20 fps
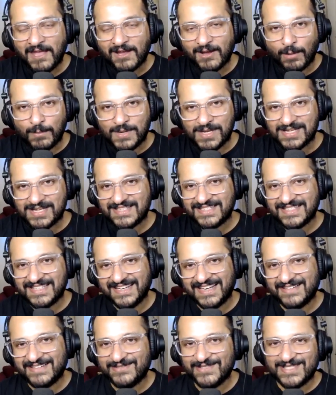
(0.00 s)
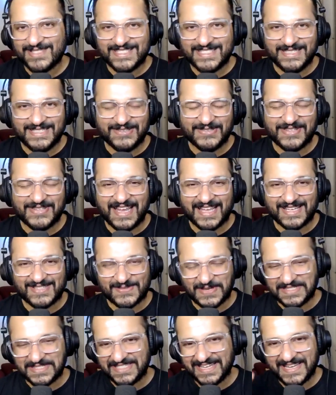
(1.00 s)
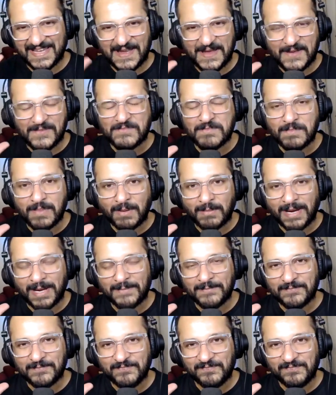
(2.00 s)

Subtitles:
God bless, and I will see you in the next one. Take care. Bye bye.